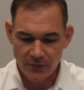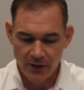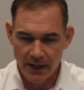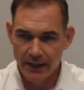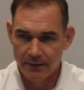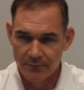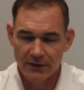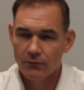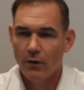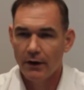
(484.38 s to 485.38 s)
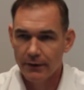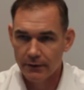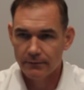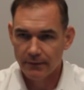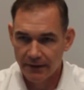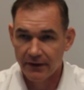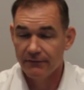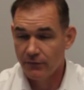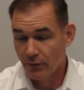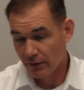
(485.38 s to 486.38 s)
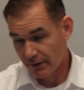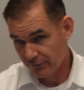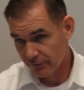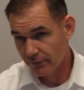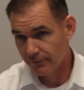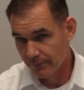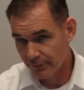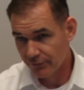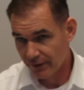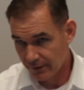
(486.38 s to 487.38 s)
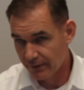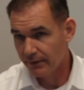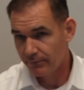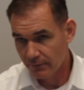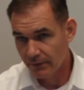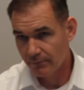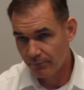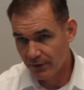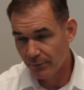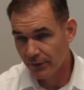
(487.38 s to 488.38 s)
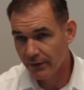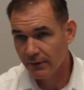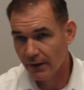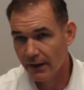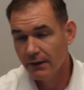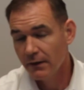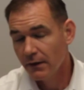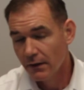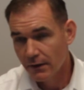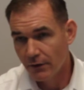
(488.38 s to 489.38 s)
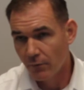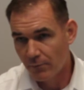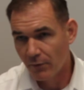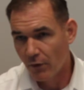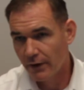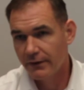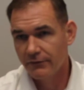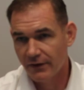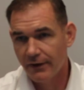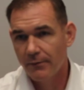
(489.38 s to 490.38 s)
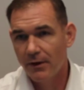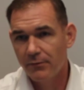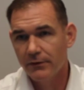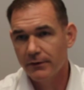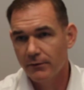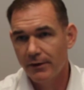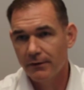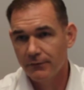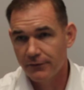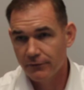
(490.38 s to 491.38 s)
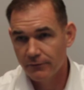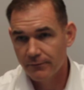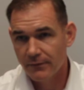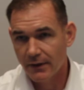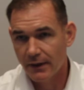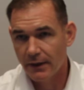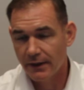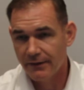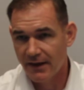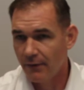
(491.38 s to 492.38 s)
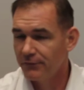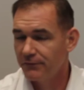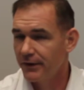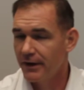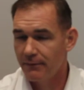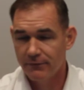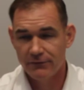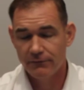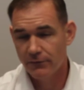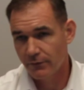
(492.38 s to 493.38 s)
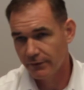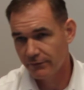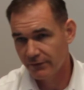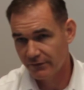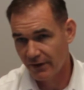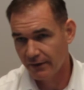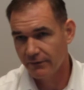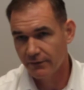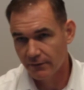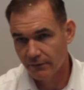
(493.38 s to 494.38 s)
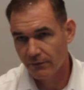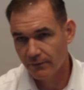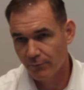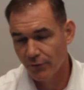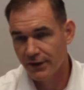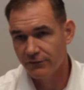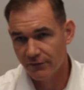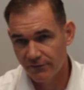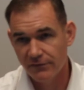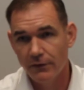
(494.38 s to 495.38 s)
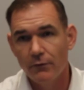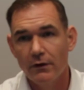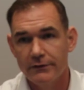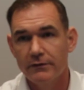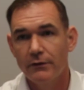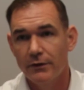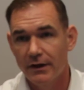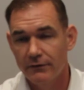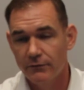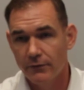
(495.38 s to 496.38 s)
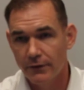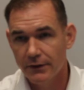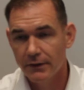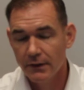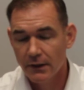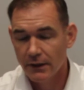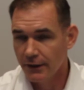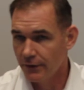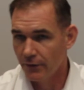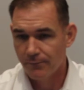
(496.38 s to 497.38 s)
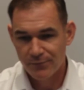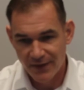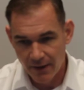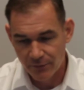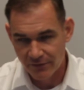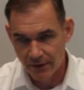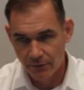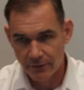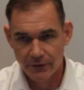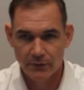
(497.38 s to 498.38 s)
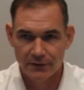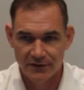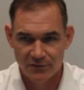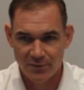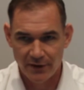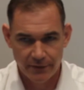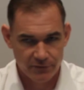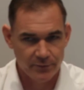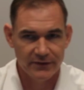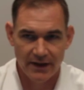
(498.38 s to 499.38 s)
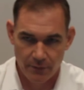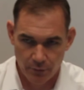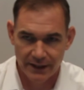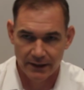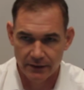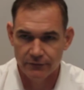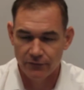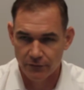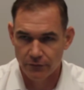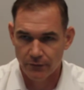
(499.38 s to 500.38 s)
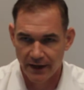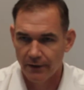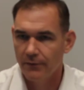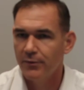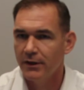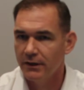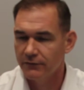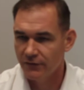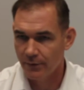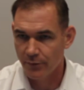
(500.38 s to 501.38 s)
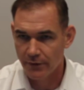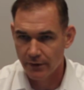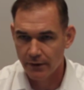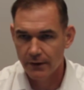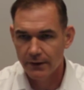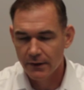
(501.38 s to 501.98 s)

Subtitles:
And because water, I think if you want a lesson learned from Katrina that people hear a lot, you know, but water doesn't care about political boundaries. And that was very obvious if you want to take the breach of the flood wall in the lower Ninth Ward. Right. You know, that was not only Orleans Parish, but that went into Araby and St. Bernard.